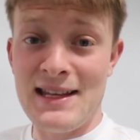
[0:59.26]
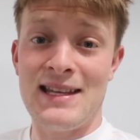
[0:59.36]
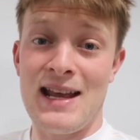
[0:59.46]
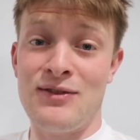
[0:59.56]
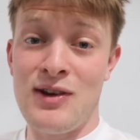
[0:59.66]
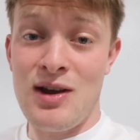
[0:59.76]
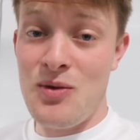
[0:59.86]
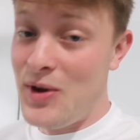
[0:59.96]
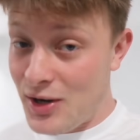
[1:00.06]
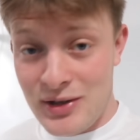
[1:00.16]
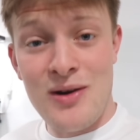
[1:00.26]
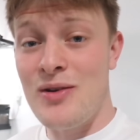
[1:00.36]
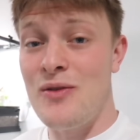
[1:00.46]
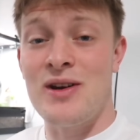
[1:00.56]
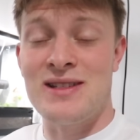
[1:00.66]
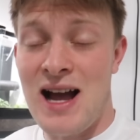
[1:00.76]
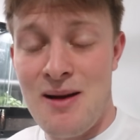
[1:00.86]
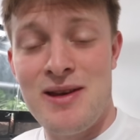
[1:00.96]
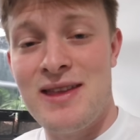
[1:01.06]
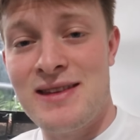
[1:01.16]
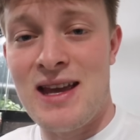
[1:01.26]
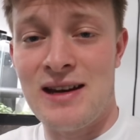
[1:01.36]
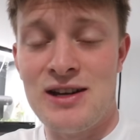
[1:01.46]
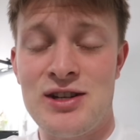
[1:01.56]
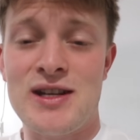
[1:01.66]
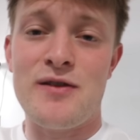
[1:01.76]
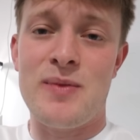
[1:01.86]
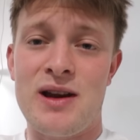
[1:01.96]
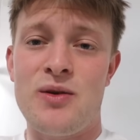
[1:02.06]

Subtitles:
today's video, we are going over to Tommy the Technicians, everybody.